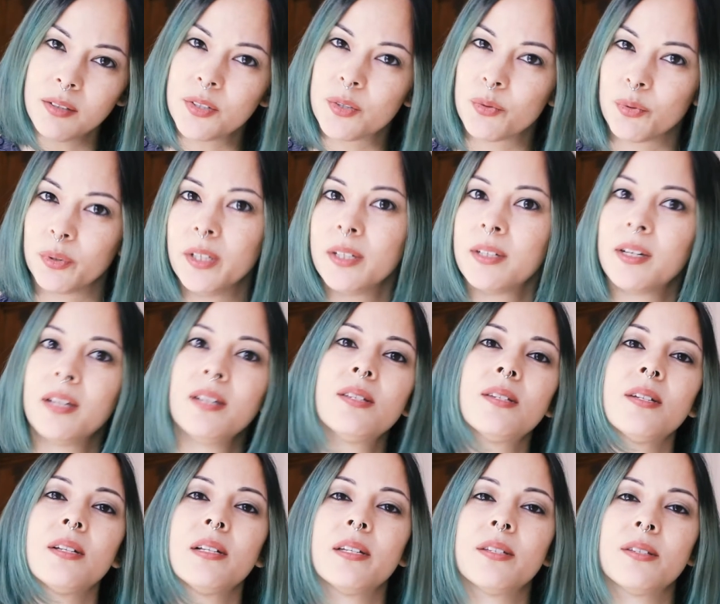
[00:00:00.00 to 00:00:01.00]
it's really nice
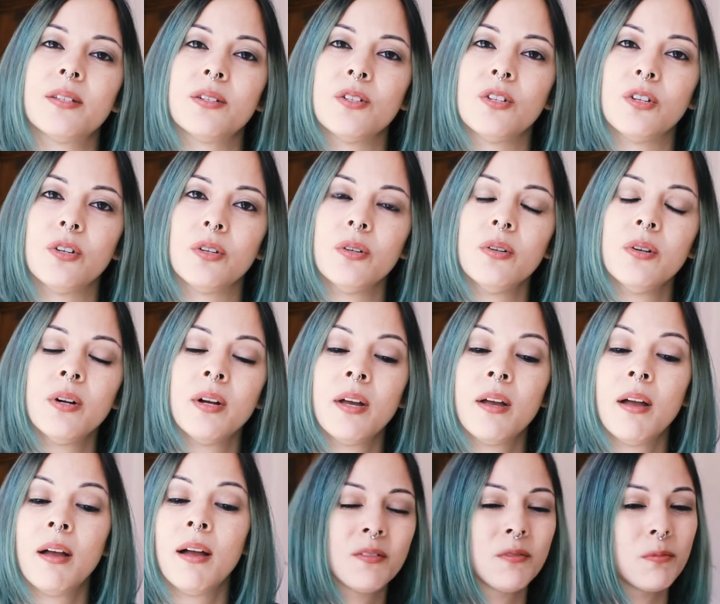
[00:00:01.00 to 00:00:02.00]
to listen to,
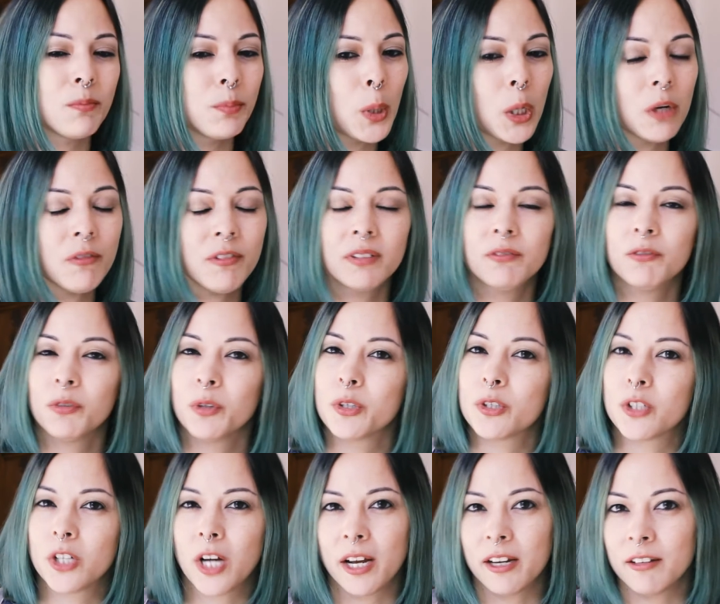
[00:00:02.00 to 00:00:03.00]
perfect for a
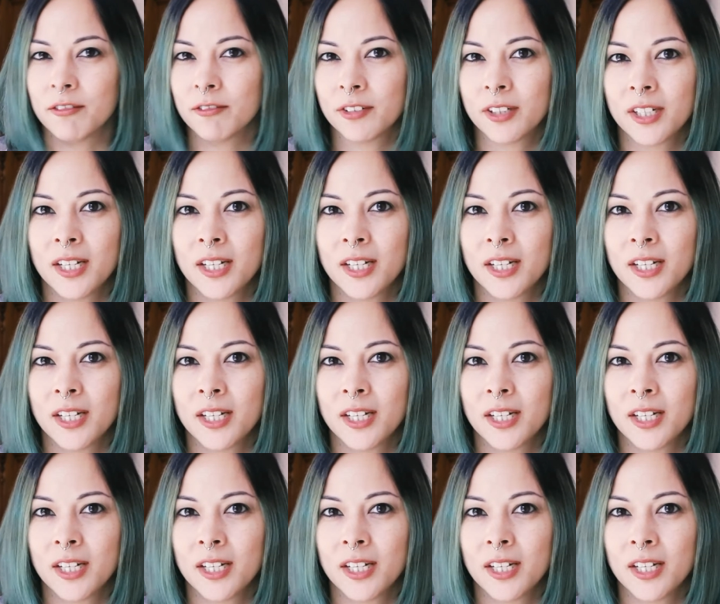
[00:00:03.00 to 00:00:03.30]
drive.